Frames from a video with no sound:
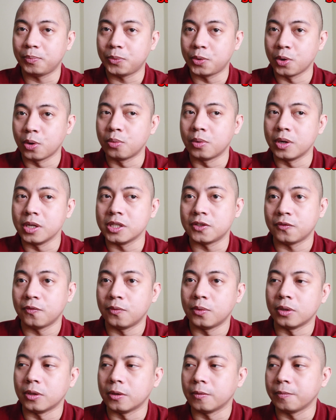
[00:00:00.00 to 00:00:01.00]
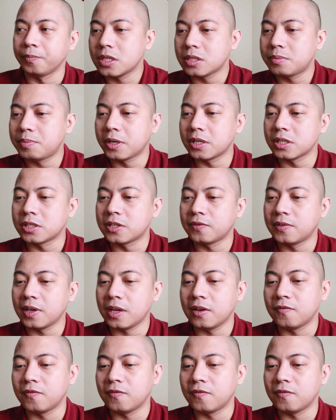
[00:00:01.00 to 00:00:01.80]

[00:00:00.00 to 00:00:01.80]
towards wool just because of the